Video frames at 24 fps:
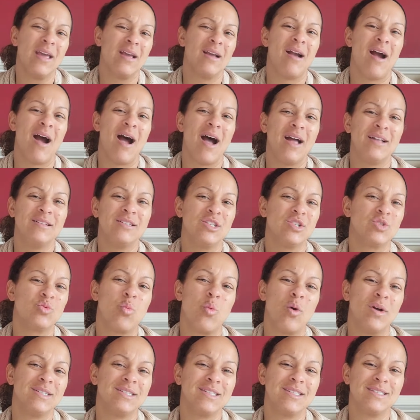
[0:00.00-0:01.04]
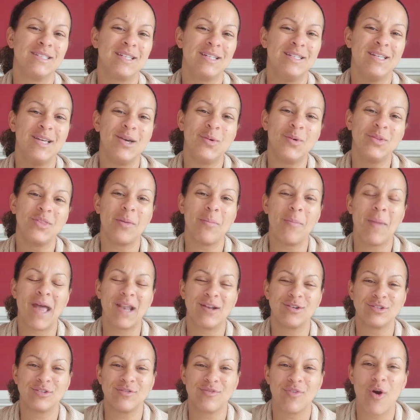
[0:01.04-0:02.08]
God just wants us to deal with the
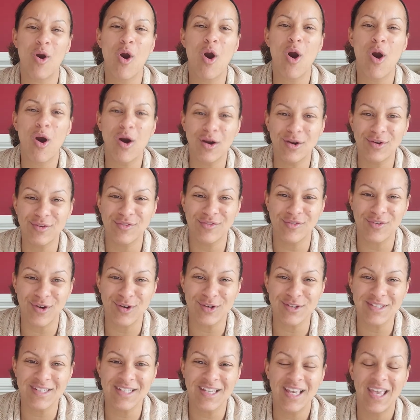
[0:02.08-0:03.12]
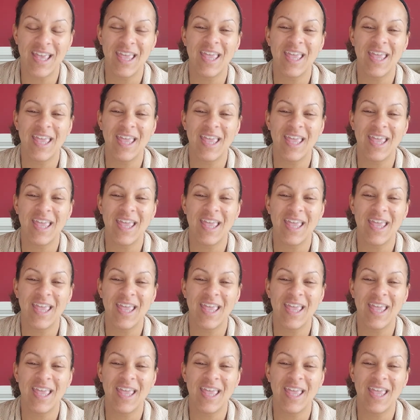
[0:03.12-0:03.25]
matters of our heart first,